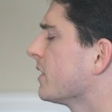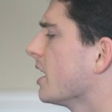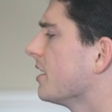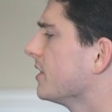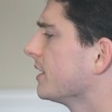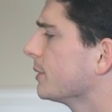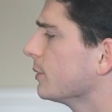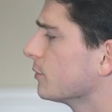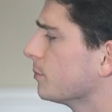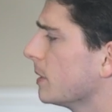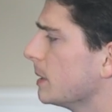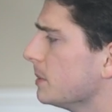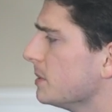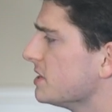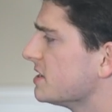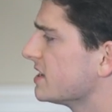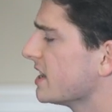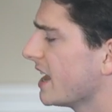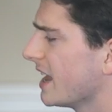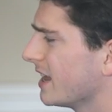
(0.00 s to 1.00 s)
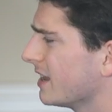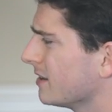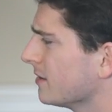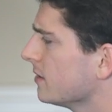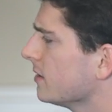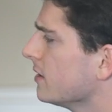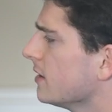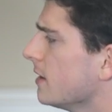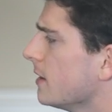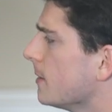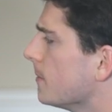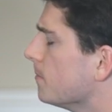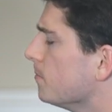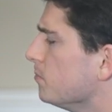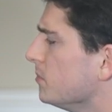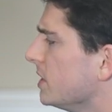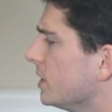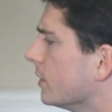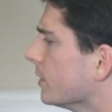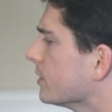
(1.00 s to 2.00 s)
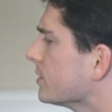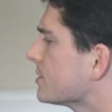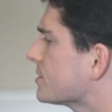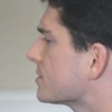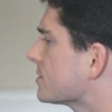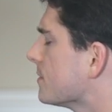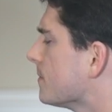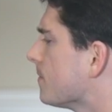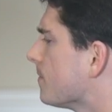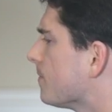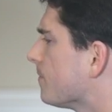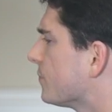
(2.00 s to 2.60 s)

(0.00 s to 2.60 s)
I think it was maybe 10 meters